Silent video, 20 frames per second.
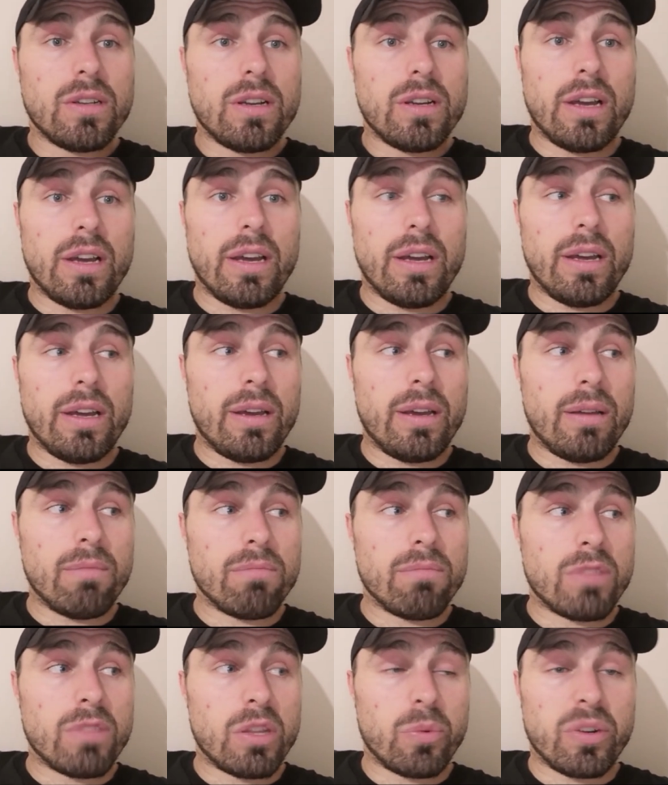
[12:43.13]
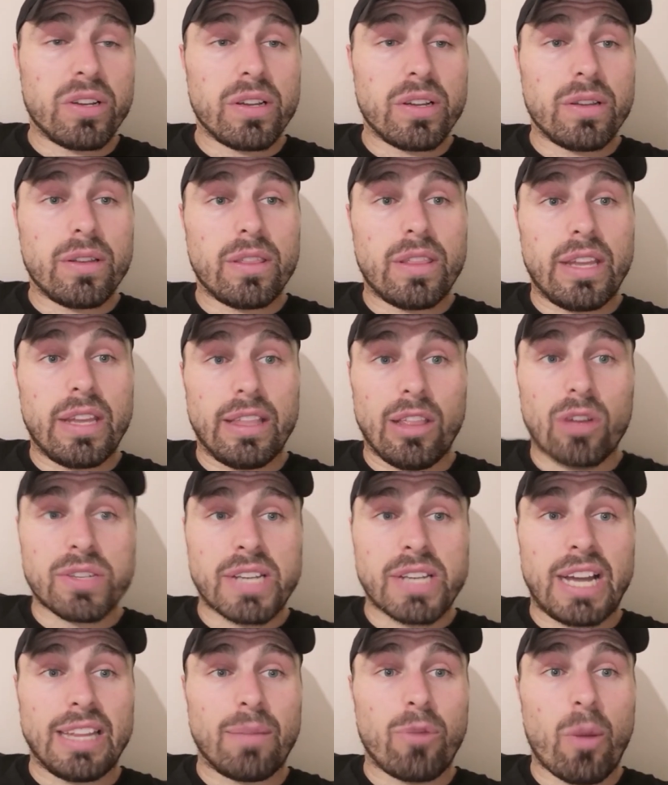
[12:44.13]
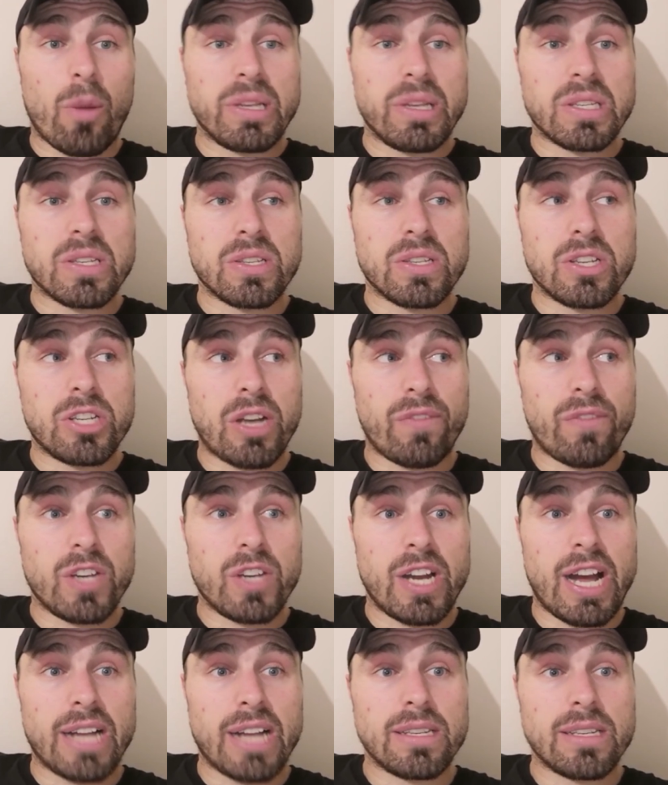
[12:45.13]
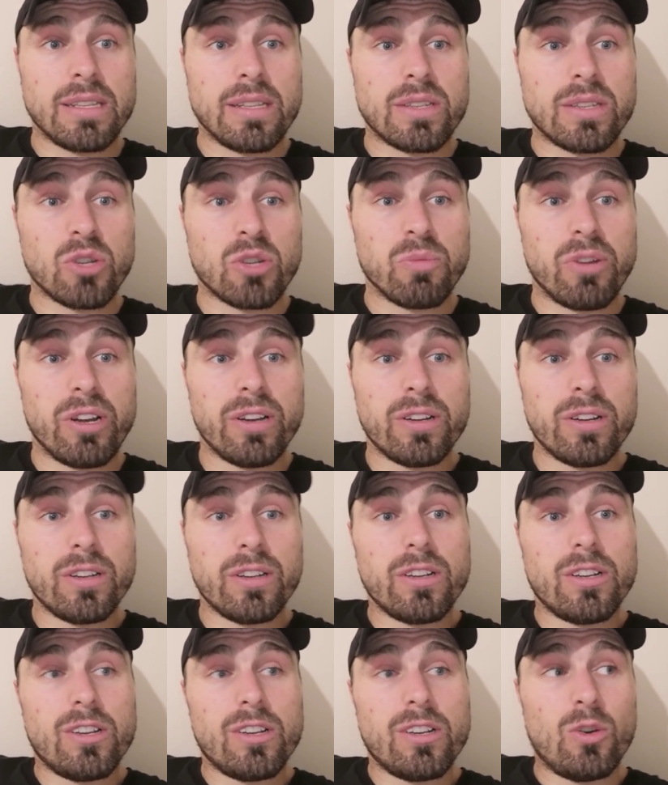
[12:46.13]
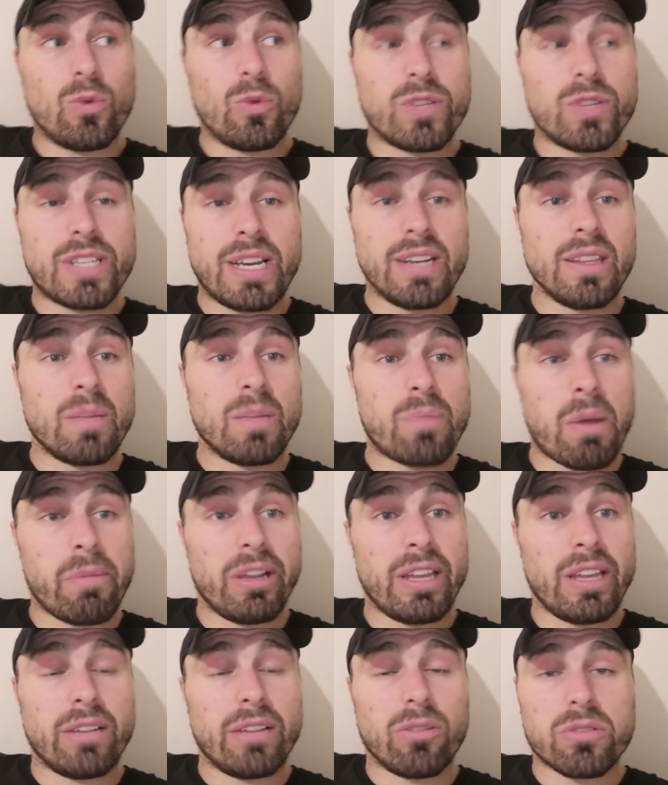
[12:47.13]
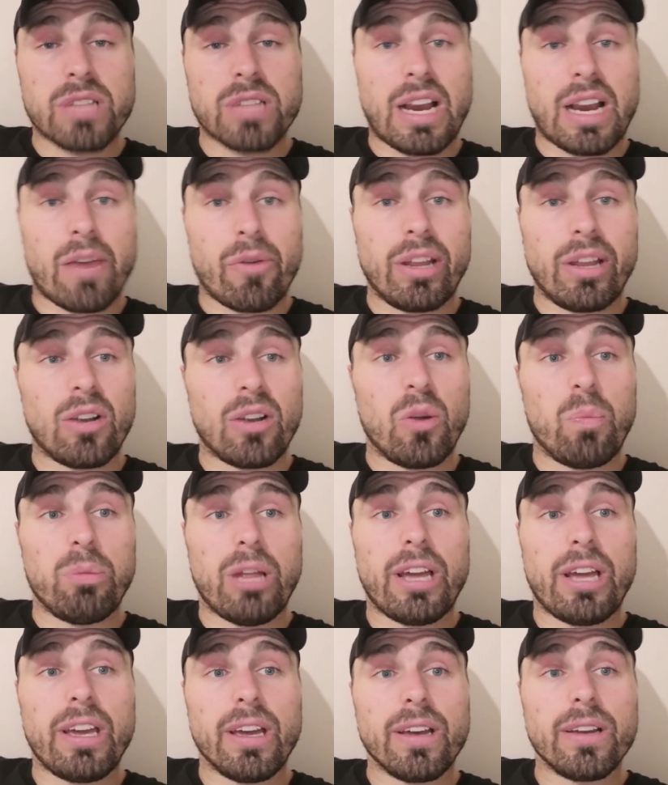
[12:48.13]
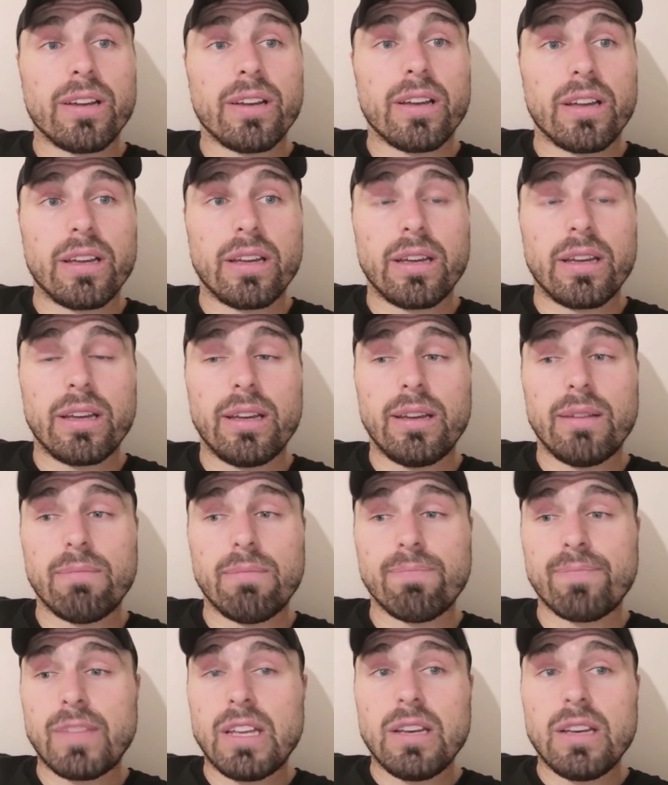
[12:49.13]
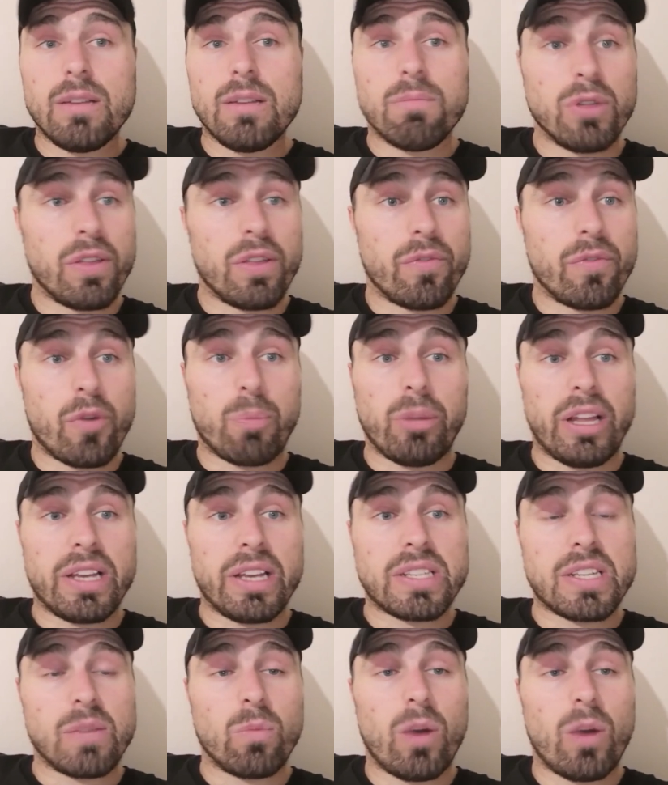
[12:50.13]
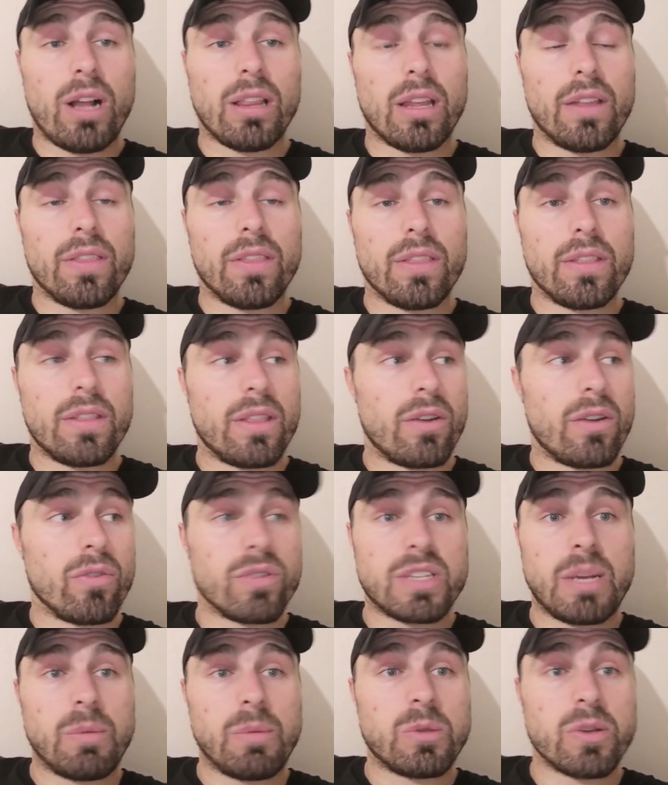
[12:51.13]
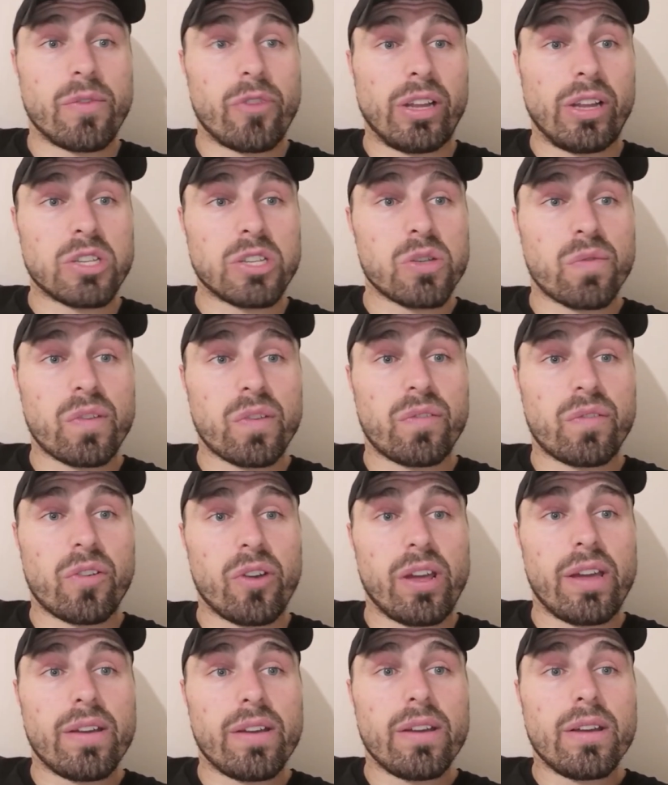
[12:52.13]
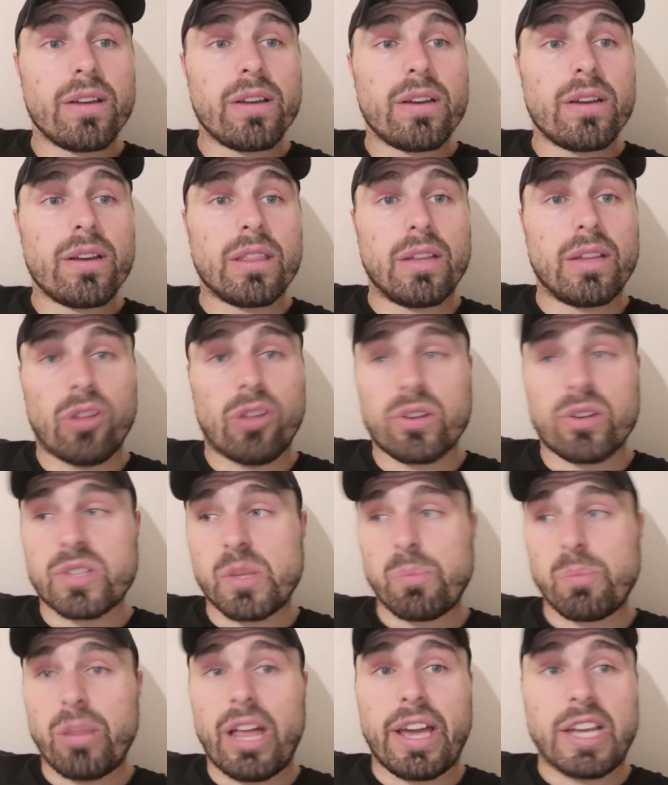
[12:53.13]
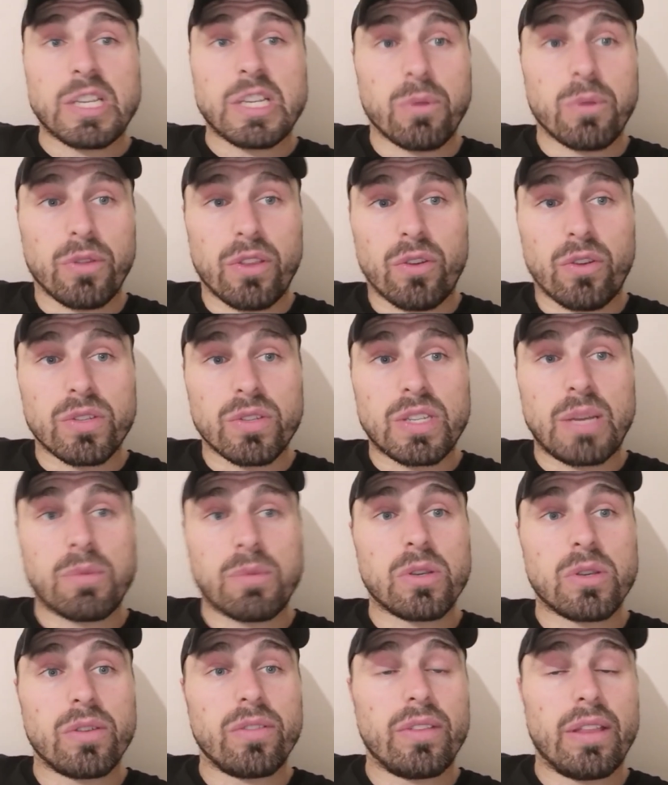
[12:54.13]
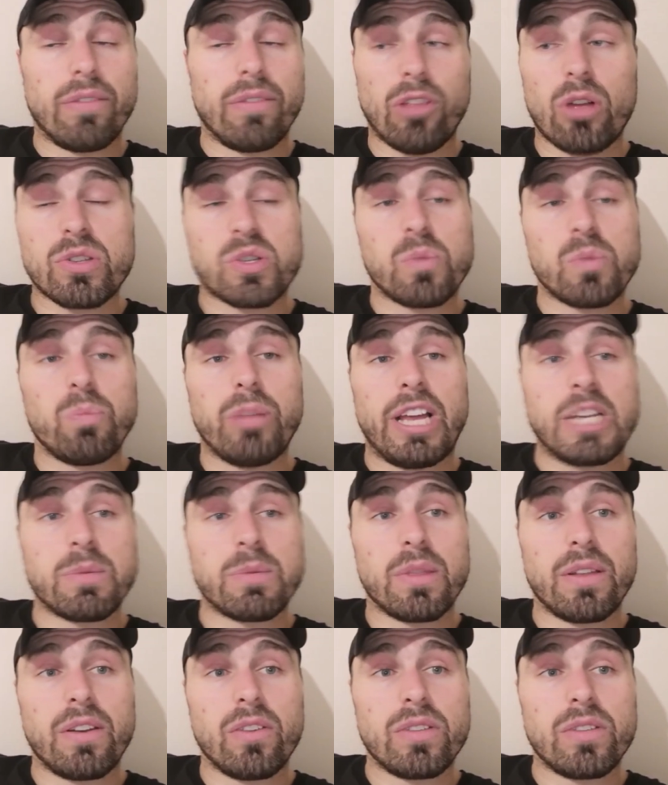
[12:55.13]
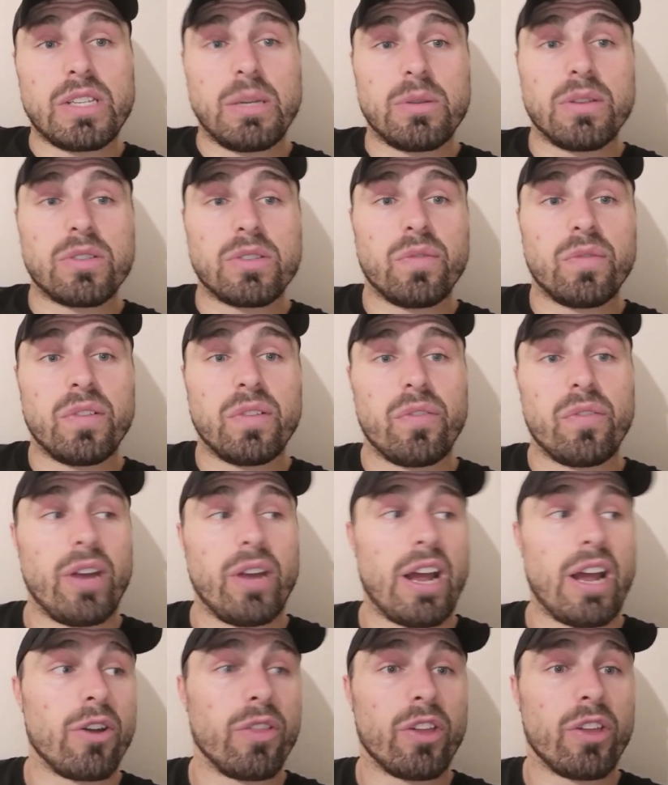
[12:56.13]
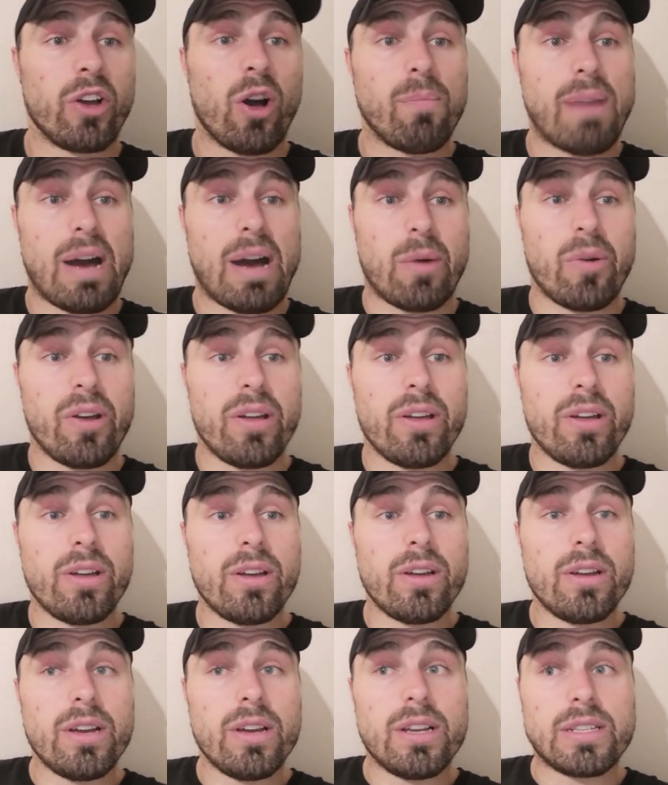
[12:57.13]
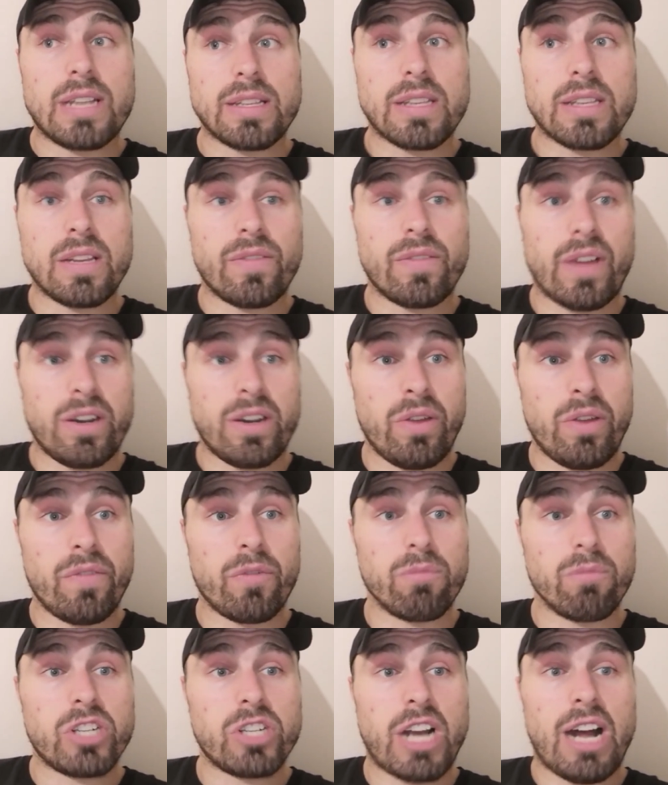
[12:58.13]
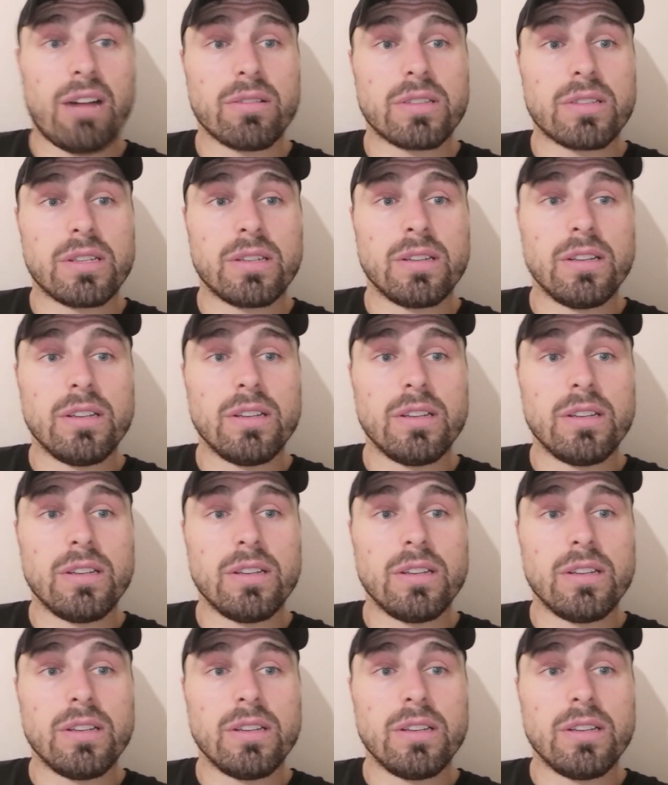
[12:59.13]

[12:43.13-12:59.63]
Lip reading: They lost Callum Robinson to Sheffield United in the summer, who was seen in the Premier League, looks like a really good player. But they've replaced him well, and they don't seem to have really suffered for it. They've lost the players, but they've lost some players, but they don't seem to have suffered for it. I know they got Bauer, centre defender, in from Charlton,